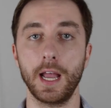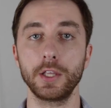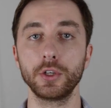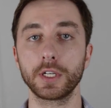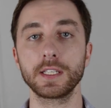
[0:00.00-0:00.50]

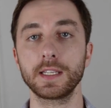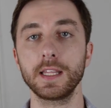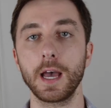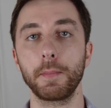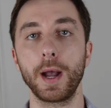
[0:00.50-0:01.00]
and you can
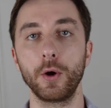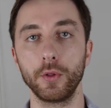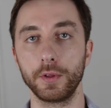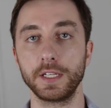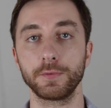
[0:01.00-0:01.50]
see that by
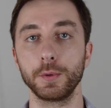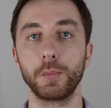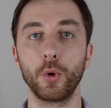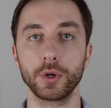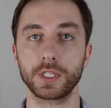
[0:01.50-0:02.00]
all the
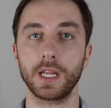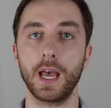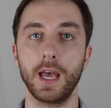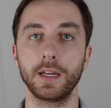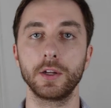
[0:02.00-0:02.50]
different ports
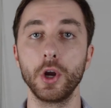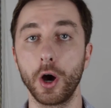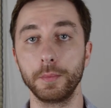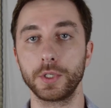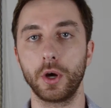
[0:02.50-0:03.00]
and
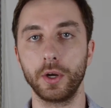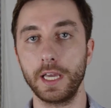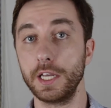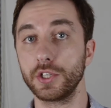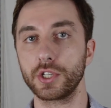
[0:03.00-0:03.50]
knobs
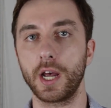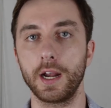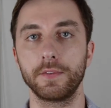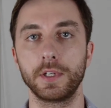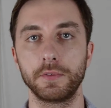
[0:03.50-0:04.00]
on each
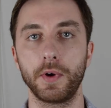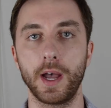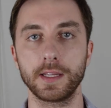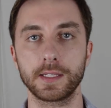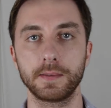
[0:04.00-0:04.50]
side of the
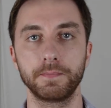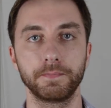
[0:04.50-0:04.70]
device.